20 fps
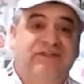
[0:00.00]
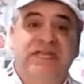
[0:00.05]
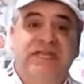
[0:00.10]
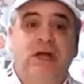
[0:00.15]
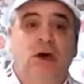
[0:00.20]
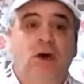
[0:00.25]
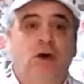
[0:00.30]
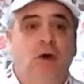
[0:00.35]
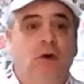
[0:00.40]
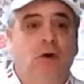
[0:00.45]
the
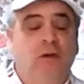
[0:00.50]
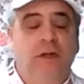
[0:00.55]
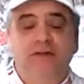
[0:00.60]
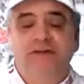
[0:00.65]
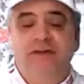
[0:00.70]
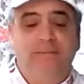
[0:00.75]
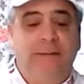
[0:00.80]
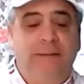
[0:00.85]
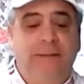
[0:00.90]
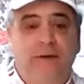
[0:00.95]
only
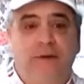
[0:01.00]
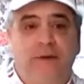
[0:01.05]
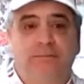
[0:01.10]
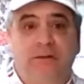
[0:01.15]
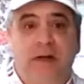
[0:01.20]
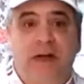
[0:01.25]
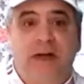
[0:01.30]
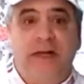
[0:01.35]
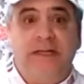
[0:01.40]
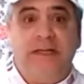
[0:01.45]
tomato
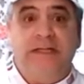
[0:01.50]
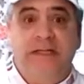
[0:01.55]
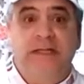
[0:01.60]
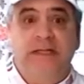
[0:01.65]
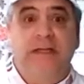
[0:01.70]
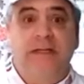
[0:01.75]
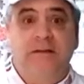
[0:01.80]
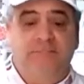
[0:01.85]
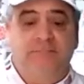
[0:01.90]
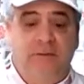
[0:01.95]
product in
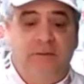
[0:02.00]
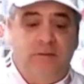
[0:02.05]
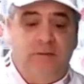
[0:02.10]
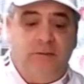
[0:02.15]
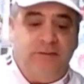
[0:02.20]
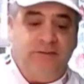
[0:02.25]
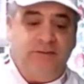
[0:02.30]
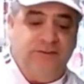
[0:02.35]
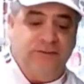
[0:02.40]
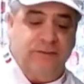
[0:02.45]
here,
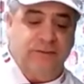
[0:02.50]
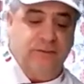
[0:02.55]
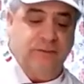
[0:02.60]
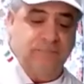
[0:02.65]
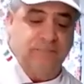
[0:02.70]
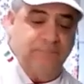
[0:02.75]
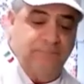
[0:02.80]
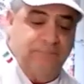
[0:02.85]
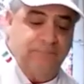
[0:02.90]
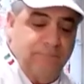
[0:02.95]
folks.
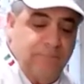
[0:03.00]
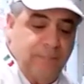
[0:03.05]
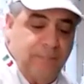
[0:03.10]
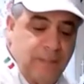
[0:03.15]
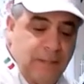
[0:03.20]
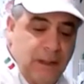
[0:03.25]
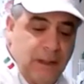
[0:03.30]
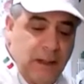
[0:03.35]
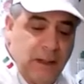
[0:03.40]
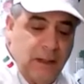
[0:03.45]

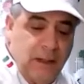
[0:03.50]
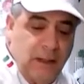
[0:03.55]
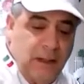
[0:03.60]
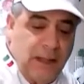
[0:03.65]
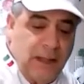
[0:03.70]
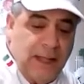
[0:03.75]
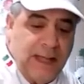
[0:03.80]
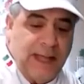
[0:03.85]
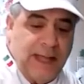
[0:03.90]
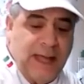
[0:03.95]

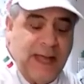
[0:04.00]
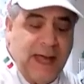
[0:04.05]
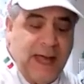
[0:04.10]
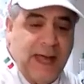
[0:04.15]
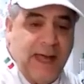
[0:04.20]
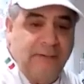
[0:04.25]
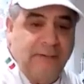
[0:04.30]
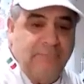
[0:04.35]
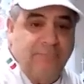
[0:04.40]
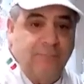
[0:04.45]
I
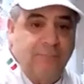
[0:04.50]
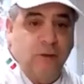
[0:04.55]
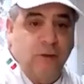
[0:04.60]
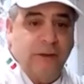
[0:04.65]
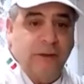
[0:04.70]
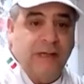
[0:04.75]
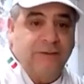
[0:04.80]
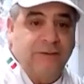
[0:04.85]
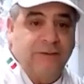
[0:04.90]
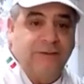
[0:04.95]
have 4
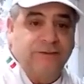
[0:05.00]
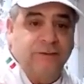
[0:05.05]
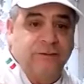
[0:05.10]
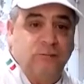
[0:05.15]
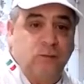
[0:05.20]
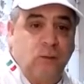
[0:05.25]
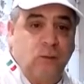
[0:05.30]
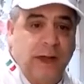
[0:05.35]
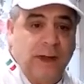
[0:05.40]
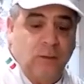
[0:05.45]
ounces
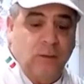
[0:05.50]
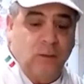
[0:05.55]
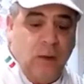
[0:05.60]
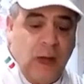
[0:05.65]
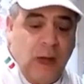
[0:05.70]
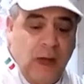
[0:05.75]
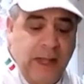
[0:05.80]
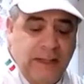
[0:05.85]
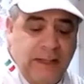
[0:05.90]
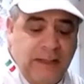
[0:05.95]
of white
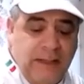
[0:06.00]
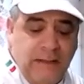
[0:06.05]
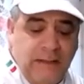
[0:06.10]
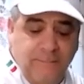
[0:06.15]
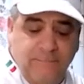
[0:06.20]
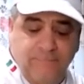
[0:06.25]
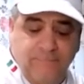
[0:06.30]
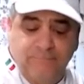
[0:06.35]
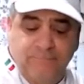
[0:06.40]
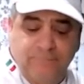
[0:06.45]
wine.
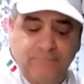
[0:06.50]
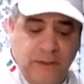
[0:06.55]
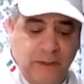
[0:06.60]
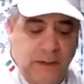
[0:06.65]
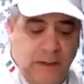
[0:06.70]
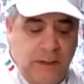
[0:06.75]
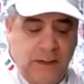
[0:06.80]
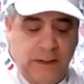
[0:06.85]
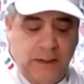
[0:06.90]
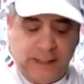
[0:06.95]

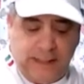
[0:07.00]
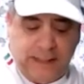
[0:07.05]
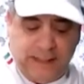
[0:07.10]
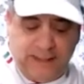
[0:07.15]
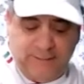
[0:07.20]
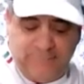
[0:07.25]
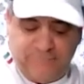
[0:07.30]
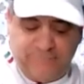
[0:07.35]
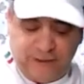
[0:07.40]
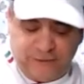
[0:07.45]
I
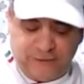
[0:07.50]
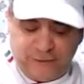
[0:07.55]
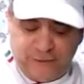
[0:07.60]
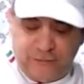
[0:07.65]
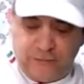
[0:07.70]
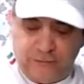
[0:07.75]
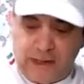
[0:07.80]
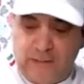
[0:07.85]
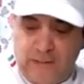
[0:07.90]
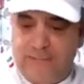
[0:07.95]
have freshly
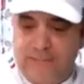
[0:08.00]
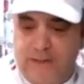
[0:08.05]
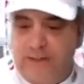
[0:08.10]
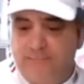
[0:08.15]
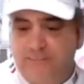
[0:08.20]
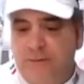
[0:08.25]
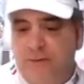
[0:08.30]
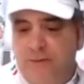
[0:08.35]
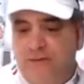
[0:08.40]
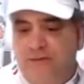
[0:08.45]
ground
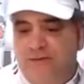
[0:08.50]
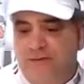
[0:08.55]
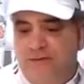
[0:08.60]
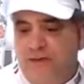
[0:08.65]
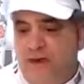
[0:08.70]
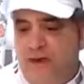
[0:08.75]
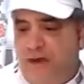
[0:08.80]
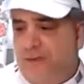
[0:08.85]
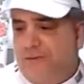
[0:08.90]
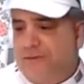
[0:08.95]
pepper and
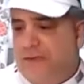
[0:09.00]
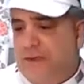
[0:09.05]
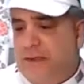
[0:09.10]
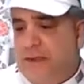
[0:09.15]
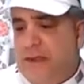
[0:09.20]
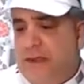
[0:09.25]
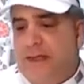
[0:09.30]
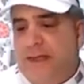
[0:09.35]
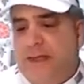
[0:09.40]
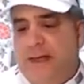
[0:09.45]
salt.
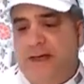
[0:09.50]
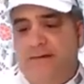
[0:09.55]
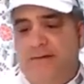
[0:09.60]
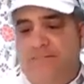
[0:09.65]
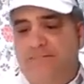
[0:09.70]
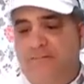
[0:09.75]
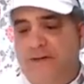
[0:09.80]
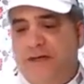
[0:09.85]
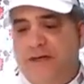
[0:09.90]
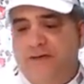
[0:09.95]
And to
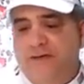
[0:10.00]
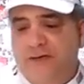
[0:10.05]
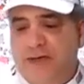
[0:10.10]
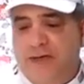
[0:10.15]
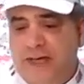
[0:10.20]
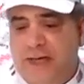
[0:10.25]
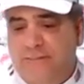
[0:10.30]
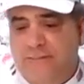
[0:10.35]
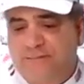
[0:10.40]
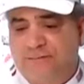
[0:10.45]
finish,
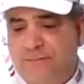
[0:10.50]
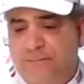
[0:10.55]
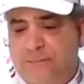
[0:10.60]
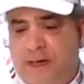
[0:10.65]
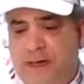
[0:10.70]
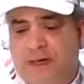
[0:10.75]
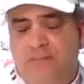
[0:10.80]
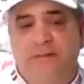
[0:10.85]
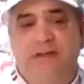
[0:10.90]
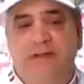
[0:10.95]
I have some
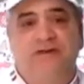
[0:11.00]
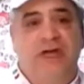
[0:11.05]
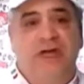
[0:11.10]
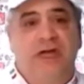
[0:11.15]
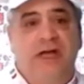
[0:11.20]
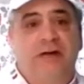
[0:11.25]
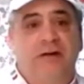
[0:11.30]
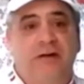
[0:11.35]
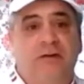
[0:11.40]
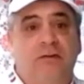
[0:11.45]

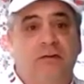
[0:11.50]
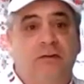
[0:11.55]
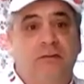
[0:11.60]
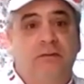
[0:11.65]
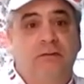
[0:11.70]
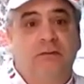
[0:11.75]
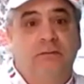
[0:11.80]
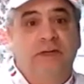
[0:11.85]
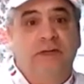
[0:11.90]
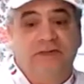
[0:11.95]
Parmigiano
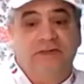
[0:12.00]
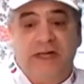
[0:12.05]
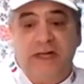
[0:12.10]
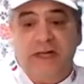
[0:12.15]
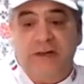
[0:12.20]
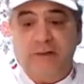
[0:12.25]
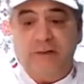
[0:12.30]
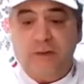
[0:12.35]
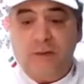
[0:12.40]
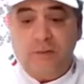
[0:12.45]

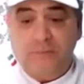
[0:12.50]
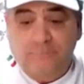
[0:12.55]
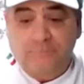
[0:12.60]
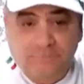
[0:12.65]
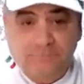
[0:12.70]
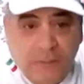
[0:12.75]
Reggiano